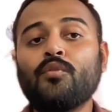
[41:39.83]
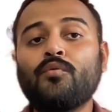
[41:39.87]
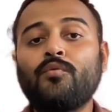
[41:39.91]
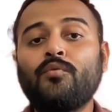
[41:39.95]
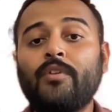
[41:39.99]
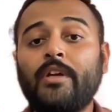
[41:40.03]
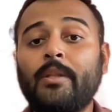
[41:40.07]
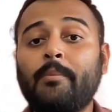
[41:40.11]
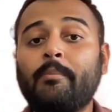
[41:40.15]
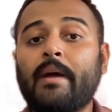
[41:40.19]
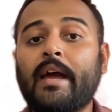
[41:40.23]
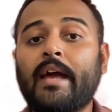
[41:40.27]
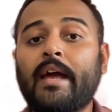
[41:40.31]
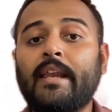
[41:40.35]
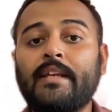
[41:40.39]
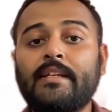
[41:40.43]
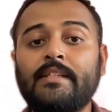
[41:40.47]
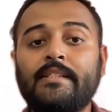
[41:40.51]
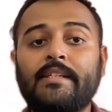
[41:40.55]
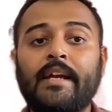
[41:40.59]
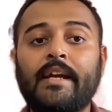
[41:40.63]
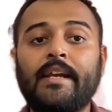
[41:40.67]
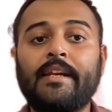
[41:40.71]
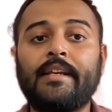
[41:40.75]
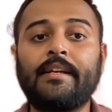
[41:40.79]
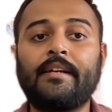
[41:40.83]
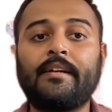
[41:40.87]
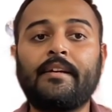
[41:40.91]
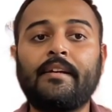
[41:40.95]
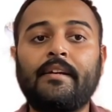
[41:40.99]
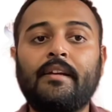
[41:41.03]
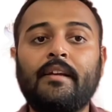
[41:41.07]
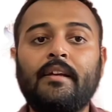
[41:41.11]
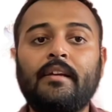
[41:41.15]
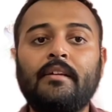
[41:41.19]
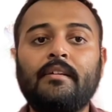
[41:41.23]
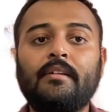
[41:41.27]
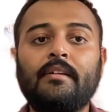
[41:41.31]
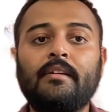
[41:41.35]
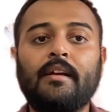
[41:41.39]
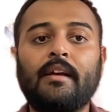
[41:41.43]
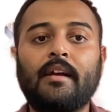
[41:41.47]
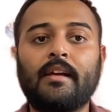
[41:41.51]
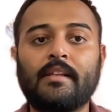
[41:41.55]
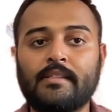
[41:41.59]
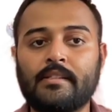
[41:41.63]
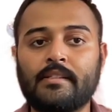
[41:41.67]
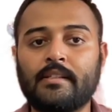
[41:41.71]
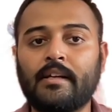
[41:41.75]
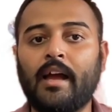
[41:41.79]
with managed identity
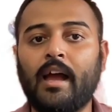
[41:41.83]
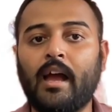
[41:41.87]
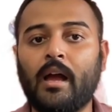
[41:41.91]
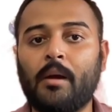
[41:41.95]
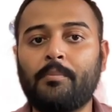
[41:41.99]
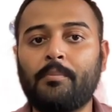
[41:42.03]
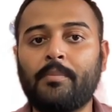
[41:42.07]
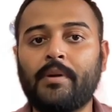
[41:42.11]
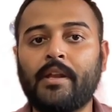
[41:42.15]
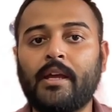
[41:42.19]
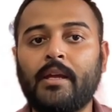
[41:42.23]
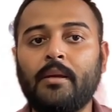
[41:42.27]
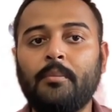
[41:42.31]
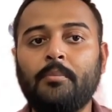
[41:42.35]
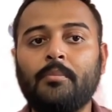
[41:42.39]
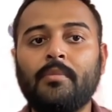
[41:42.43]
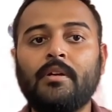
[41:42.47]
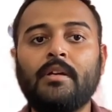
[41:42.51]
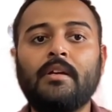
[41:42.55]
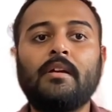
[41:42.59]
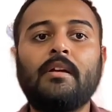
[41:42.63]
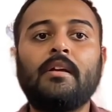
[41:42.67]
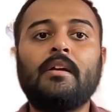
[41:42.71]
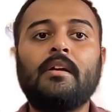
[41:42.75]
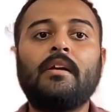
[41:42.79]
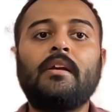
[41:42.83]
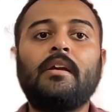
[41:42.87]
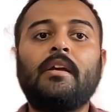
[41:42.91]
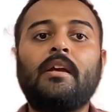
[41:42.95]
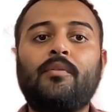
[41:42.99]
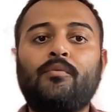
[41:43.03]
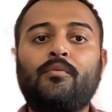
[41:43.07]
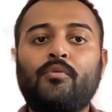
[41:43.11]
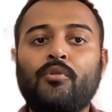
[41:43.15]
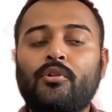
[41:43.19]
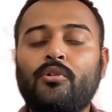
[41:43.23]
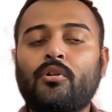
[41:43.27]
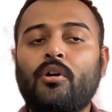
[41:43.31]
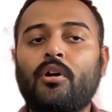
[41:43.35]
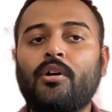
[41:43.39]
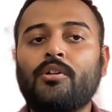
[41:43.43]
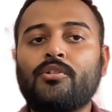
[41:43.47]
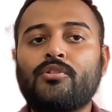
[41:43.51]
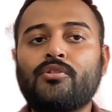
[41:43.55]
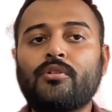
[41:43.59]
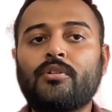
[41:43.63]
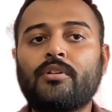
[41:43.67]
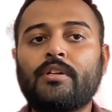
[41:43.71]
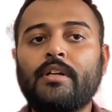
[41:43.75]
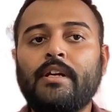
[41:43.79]
as the app type, it would
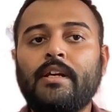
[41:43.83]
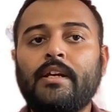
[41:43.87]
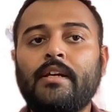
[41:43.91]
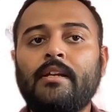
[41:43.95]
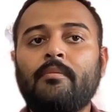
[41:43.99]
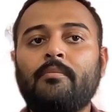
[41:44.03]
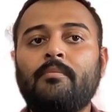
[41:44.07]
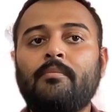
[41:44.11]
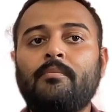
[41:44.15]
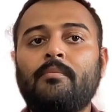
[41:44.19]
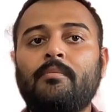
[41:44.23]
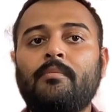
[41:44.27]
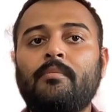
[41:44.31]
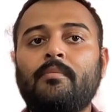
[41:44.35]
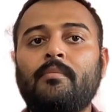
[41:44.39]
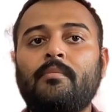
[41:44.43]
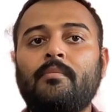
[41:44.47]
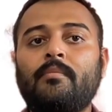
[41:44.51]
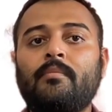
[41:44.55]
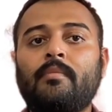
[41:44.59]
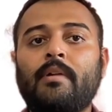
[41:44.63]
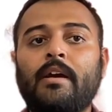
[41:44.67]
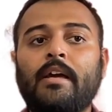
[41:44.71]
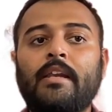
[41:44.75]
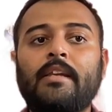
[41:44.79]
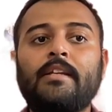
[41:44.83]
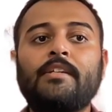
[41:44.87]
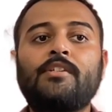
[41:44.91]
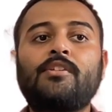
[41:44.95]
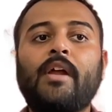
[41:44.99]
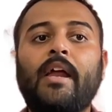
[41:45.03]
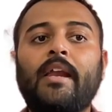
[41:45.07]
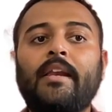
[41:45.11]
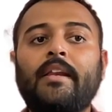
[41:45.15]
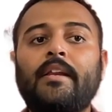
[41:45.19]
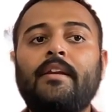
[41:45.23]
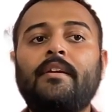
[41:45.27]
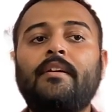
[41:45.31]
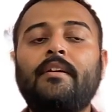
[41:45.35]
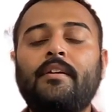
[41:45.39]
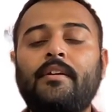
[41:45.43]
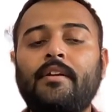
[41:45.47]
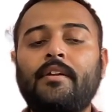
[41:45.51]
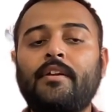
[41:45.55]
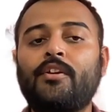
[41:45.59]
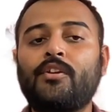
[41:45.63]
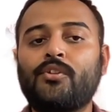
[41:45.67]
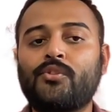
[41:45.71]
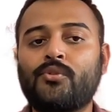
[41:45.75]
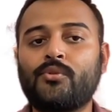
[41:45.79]
also create a managed
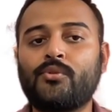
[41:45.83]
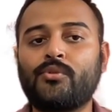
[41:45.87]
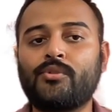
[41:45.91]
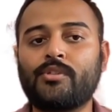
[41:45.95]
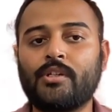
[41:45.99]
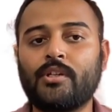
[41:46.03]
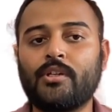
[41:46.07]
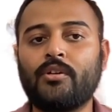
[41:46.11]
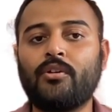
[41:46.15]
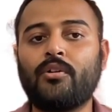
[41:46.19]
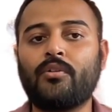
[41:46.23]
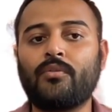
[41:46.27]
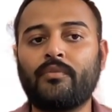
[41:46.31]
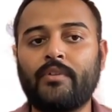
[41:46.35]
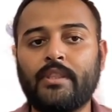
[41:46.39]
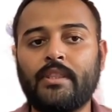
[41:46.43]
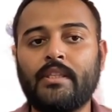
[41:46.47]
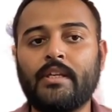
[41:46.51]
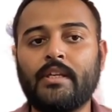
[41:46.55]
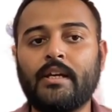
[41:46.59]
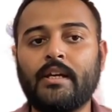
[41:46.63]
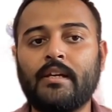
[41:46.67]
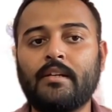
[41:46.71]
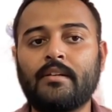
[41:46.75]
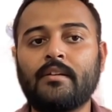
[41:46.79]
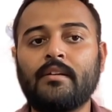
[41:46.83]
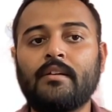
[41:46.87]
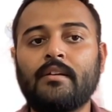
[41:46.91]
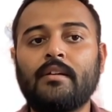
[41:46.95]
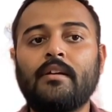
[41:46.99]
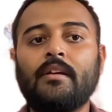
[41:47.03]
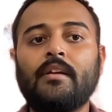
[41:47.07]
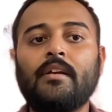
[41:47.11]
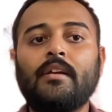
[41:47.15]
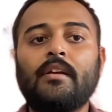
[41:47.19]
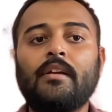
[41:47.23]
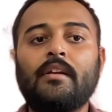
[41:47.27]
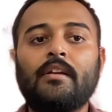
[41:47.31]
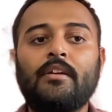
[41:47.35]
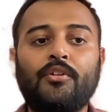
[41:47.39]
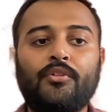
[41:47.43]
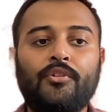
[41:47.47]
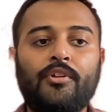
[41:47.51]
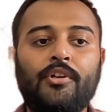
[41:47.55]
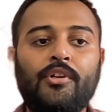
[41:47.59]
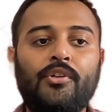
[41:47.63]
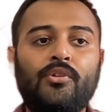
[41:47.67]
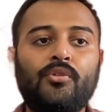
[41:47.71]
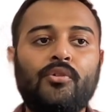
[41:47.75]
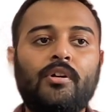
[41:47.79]
identity resource along with that. You
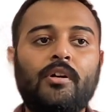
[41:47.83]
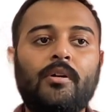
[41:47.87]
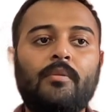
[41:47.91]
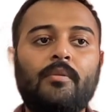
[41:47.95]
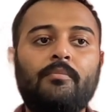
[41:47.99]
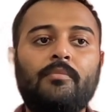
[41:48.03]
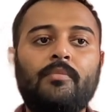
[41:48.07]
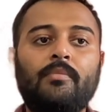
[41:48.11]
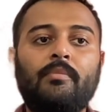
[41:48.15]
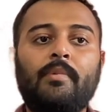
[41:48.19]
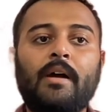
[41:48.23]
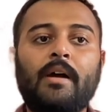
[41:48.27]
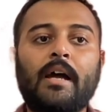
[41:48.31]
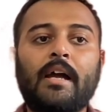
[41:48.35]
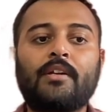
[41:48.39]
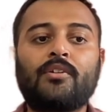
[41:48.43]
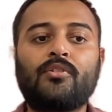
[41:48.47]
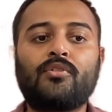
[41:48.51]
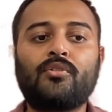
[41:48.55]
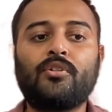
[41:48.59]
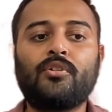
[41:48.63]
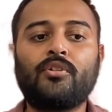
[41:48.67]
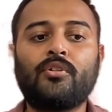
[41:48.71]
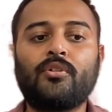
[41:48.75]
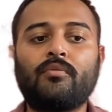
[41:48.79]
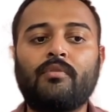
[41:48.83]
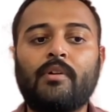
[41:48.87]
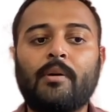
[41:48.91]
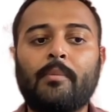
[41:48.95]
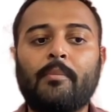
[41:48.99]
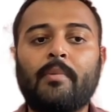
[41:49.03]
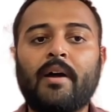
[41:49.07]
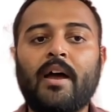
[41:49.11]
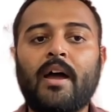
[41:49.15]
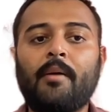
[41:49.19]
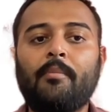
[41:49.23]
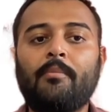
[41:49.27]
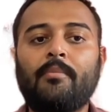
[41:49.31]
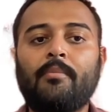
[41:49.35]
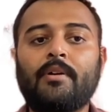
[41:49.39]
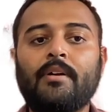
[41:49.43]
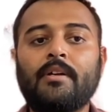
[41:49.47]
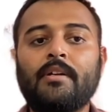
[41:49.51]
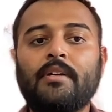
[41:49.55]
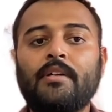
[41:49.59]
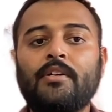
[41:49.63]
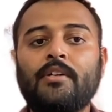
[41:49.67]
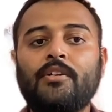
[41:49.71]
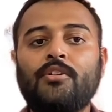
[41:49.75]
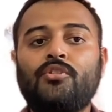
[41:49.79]
need to come back to your web app,
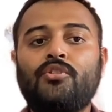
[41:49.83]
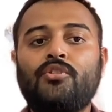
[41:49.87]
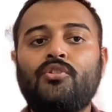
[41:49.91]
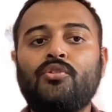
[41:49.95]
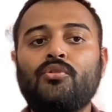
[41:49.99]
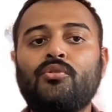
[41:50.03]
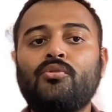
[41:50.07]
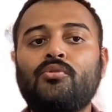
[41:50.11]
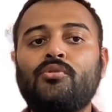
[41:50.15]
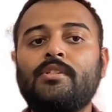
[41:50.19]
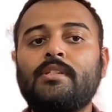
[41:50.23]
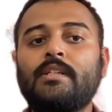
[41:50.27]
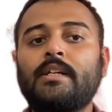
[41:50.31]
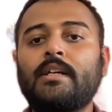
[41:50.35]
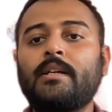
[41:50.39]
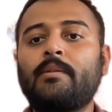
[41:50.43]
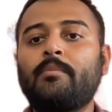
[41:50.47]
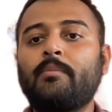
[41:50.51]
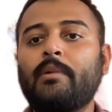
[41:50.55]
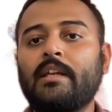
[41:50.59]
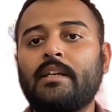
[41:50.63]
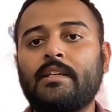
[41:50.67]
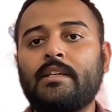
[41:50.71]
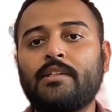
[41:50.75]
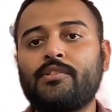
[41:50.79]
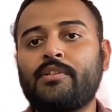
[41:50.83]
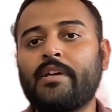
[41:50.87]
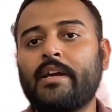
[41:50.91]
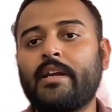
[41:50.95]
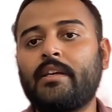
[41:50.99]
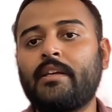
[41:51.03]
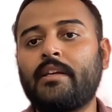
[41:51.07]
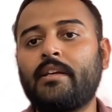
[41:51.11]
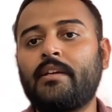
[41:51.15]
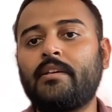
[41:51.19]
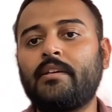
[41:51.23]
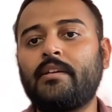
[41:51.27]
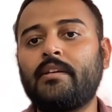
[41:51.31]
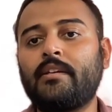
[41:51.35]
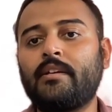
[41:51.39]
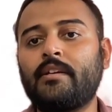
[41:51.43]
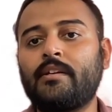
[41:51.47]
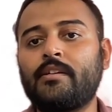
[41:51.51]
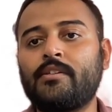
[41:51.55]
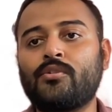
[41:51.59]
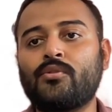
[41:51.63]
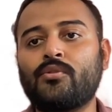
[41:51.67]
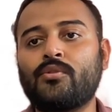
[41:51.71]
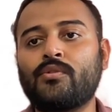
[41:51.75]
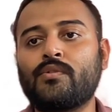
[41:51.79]
choose that managed identity
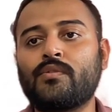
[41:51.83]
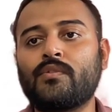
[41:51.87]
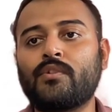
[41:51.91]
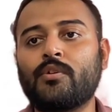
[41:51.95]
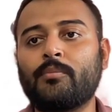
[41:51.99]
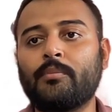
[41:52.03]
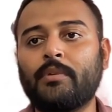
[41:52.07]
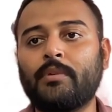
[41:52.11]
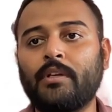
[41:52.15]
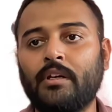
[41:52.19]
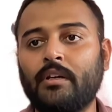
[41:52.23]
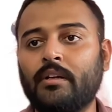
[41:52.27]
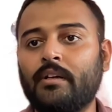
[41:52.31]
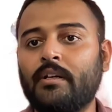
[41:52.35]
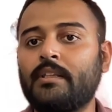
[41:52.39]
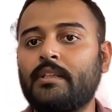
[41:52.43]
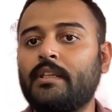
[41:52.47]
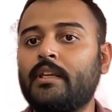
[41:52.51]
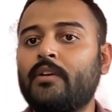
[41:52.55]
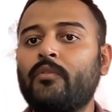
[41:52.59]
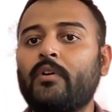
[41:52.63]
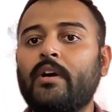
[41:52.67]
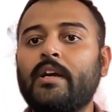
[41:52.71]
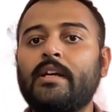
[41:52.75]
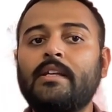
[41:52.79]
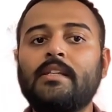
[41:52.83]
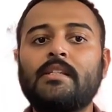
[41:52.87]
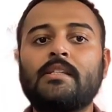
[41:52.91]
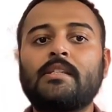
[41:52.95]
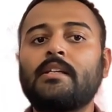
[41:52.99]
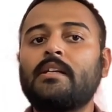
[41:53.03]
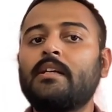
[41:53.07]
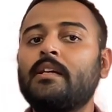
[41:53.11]
resource from here. Otherwise,